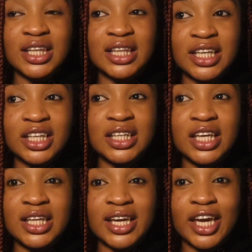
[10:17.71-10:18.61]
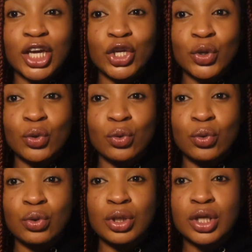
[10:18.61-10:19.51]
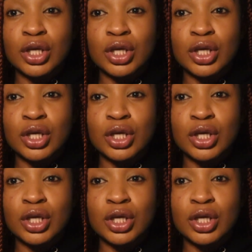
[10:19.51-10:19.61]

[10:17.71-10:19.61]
literally look at you